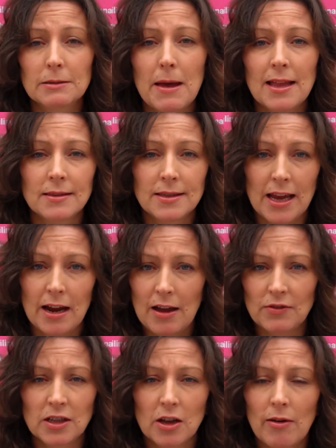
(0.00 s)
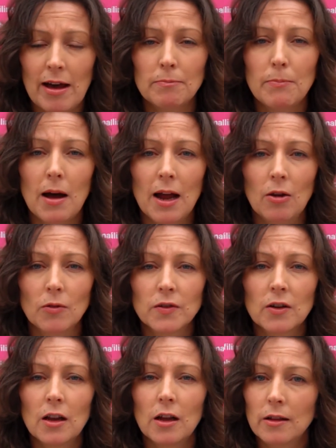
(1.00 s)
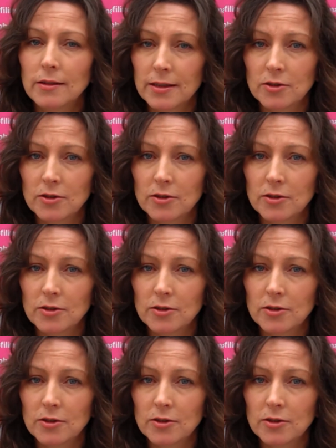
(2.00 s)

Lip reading: spends here, having to go out and buy lots of clothes.